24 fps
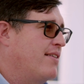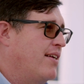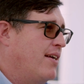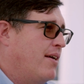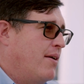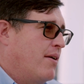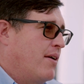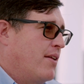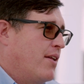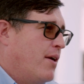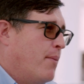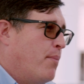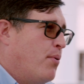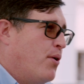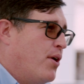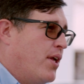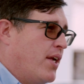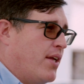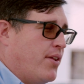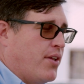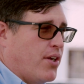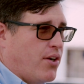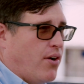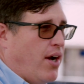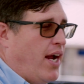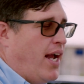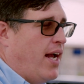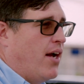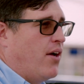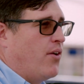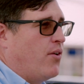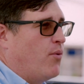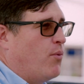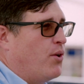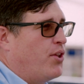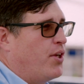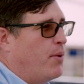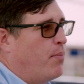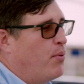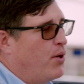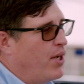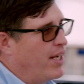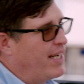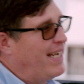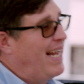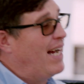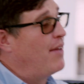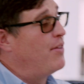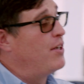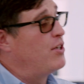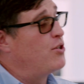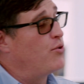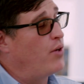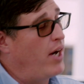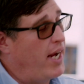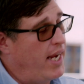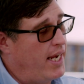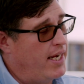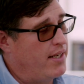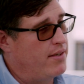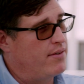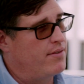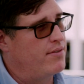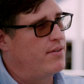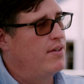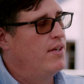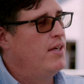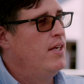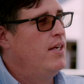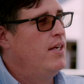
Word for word: they're, they're putting in the ground, what they're putting down the drains.